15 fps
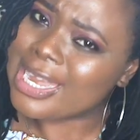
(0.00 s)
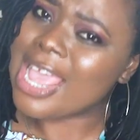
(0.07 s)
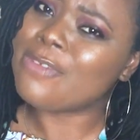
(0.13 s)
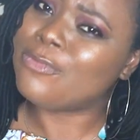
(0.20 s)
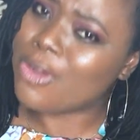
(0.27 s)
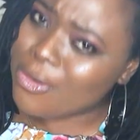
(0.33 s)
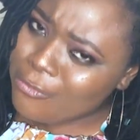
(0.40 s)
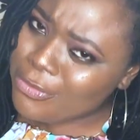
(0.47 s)

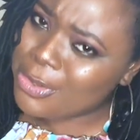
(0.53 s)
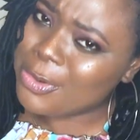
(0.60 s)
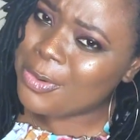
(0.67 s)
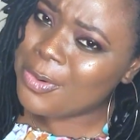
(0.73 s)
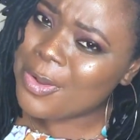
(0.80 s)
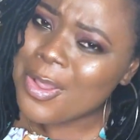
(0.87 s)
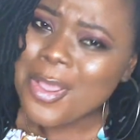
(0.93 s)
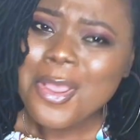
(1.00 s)
for real.
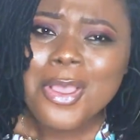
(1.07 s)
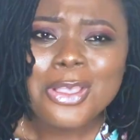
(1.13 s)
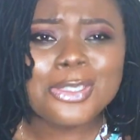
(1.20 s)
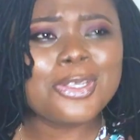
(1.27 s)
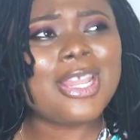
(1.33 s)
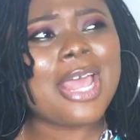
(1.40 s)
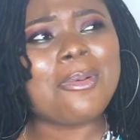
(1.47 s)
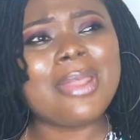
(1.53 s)

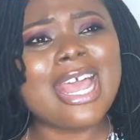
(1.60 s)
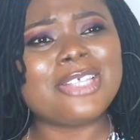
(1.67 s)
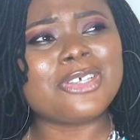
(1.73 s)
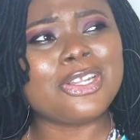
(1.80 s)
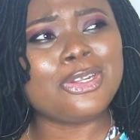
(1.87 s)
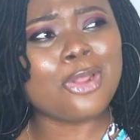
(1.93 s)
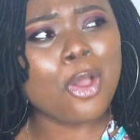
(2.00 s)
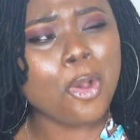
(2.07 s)
So when I saw
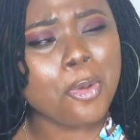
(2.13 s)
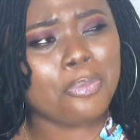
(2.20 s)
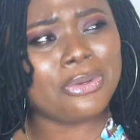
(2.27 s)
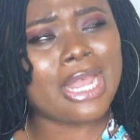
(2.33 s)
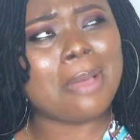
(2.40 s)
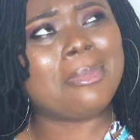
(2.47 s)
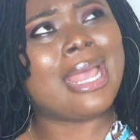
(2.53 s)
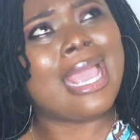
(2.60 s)
the door open,
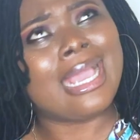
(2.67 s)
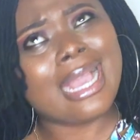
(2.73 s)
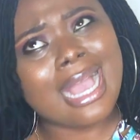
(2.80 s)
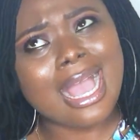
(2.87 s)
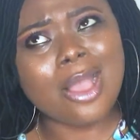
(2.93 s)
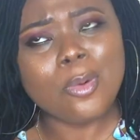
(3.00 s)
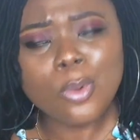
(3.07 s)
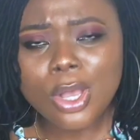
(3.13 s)
I'm like,
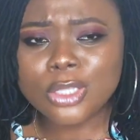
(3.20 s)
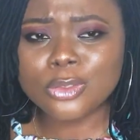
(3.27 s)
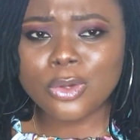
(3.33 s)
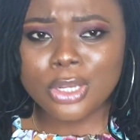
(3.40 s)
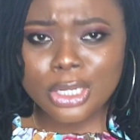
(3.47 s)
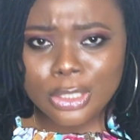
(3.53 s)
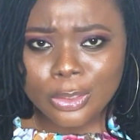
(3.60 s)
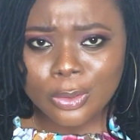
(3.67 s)
what's
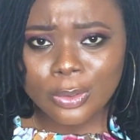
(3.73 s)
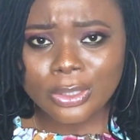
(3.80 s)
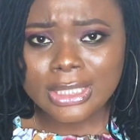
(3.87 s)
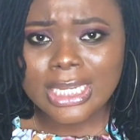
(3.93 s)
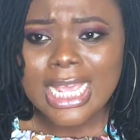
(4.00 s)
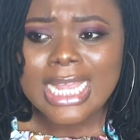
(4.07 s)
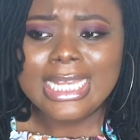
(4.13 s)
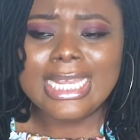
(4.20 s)
going on?
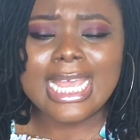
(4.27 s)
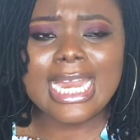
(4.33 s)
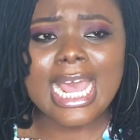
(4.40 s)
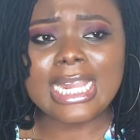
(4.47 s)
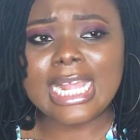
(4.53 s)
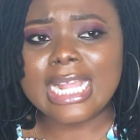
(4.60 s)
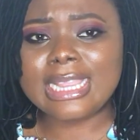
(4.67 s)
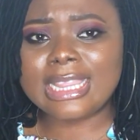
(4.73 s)
Then
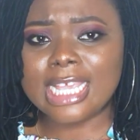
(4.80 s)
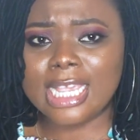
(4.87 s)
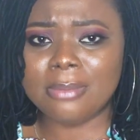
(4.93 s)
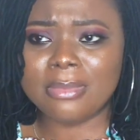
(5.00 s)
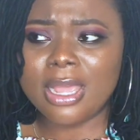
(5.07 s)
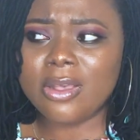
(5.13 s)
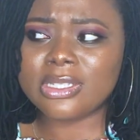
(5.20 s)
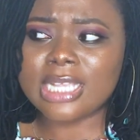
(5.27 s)
at that time,
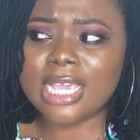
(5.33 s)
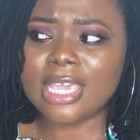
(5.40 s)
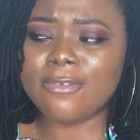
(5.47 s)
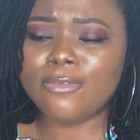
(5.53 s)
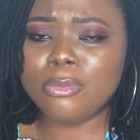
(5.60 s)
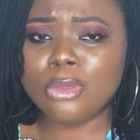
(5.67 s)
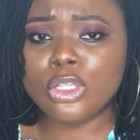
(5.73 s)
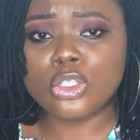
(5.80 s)
that was a
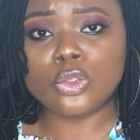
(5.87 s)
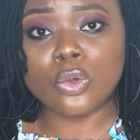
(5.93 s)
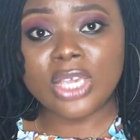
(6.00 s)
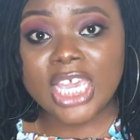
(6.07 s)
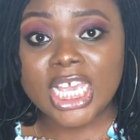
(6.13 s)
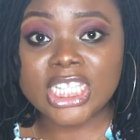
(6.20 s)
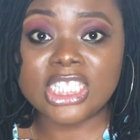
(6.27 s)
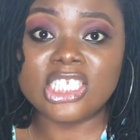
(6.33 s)
few minutes to
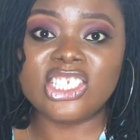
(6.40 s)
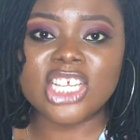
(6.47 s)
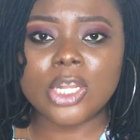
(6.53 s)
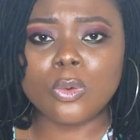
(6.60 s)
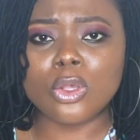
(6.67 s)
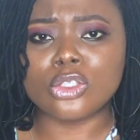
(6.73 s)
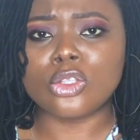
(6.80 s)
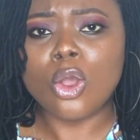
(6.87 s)
8, the gen
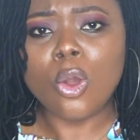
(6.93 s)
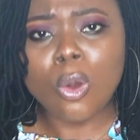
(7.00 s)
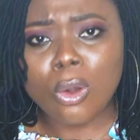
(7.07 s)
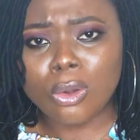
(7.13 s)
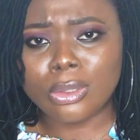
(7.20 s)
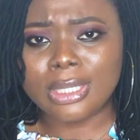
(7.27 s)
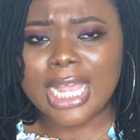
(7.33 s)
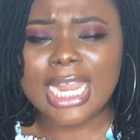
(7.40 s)
was not
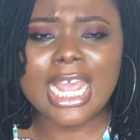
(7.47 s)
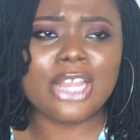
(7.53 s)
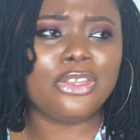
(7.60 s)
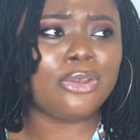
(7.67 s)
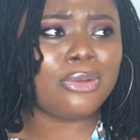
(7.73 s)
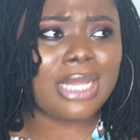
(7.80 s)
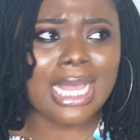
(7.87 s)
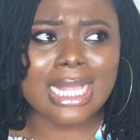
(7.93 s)
on, and I
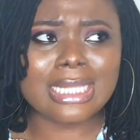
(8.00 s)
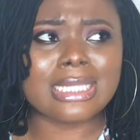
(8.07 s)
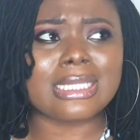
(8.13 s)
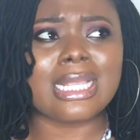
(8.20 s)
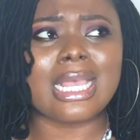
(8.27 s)
knew that